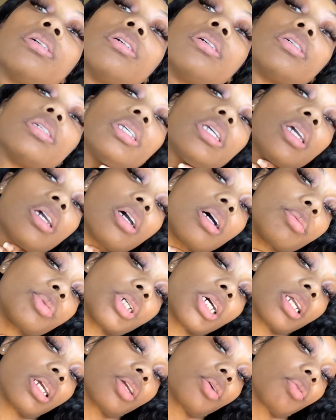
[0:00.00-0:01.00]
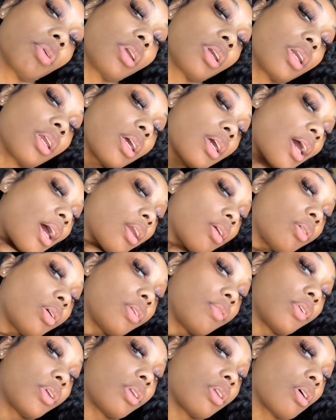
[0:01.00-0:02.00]
Yeah, I'm trying to get rid of that. I don't
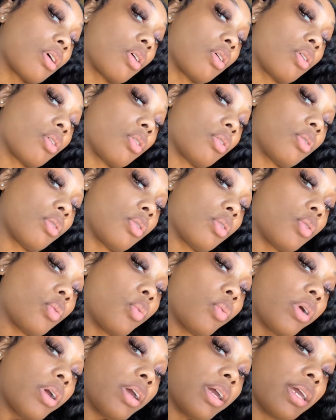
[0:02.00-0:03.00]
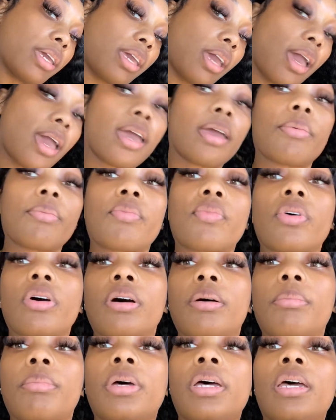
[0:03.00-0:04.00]
even know where it came
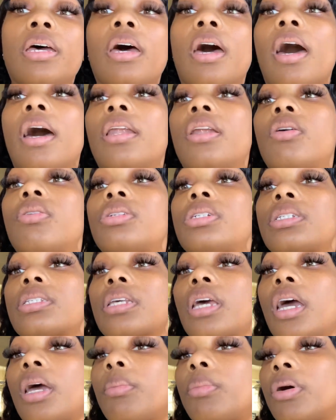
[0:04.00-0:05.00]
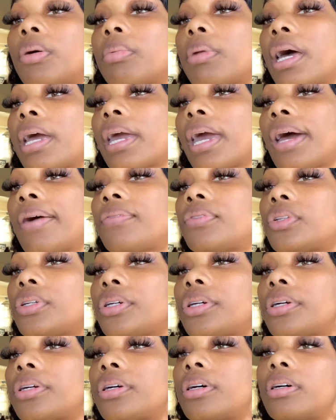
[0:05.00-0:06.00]
from. I know it just came up like
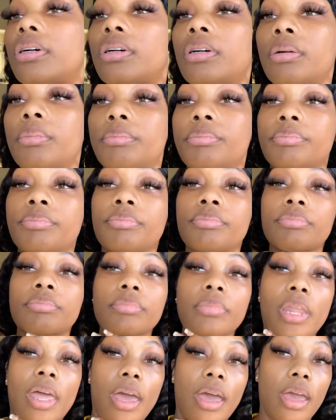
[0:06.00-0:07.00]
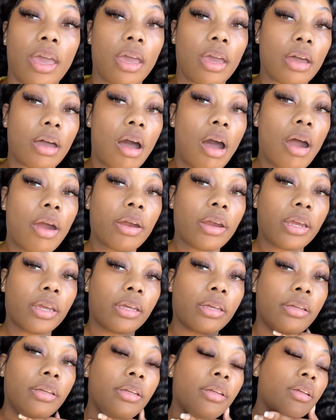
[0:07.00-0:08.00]
after um I had Kari.
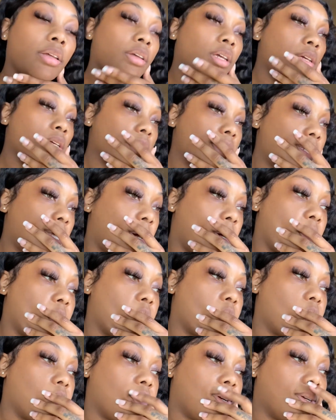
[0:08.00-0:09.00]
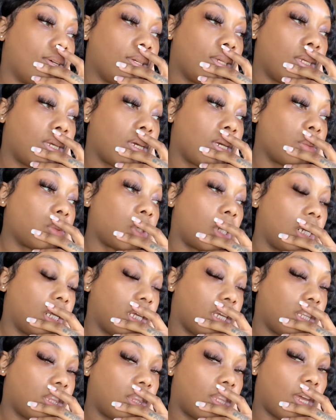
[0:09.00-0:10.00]
So yeah, I'm trying to
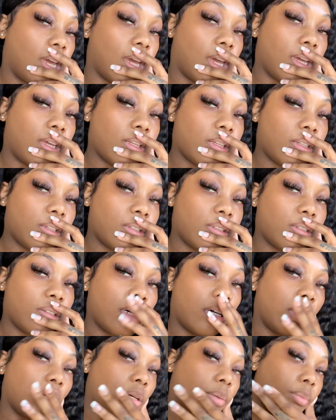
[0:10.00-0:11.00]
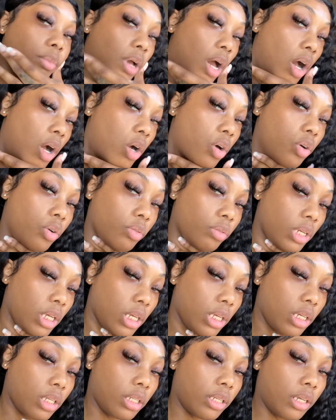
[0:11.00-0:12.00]
get that um gone
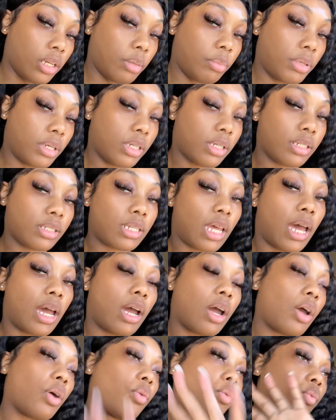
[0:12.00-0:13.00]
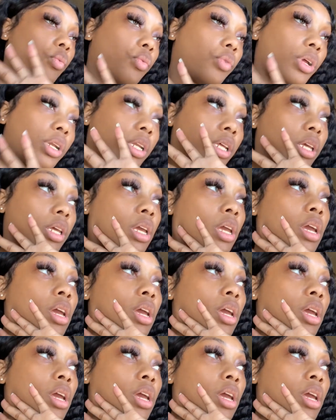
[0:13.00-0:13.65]
and clear because I really